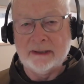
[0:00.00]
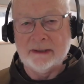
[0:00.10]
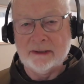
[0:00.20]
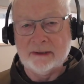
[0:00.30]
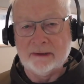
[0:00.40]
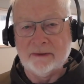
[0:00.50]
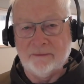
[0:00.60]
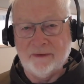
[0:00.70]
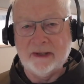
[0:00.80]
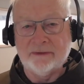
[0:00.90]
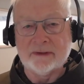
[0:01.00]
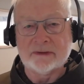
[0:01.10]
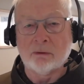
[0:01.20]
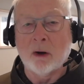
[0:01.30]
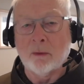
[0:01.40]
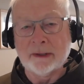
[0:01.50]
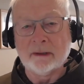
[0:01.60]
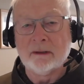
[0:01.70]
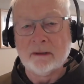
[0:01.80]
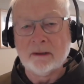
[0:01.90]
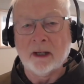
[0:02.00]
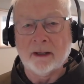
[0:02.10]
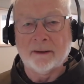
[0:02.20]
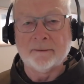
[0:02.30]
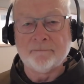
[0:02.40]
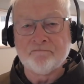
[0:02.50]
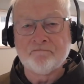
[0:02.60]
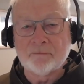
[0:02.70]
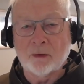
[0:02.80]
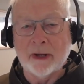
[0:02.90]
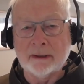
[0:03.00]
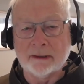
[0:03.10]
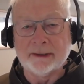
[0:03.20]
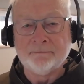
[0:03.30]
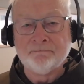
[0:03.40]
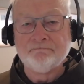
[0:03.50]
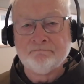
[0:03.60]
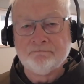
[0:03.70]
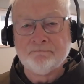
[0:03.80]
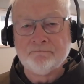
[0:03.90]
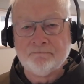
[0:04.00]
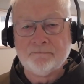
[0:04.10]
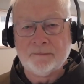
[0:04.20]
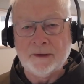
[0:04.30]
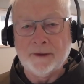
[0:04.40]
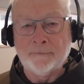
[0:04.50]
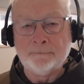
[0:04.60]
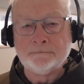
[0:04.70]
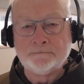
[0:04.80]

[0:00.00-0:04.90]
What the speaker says: the faith is growing uh, greatly. Yeah.